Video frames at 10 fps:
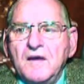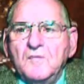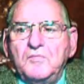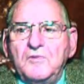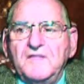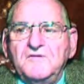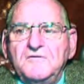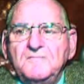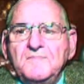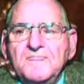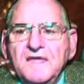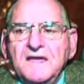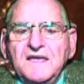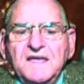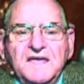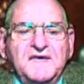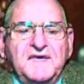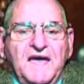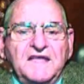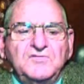Brethren, in
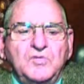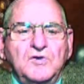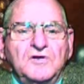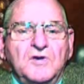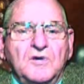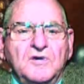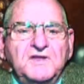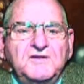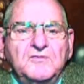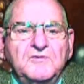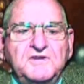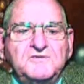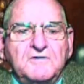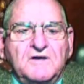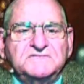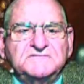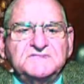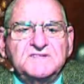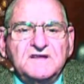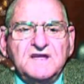God's word only do we trust,
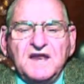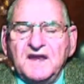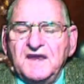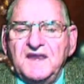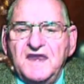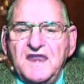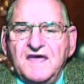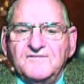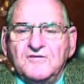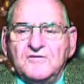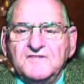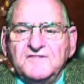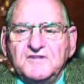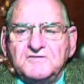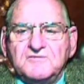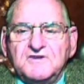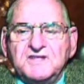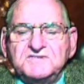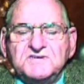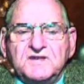never in the
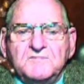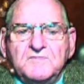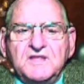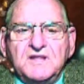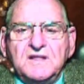tradition of men.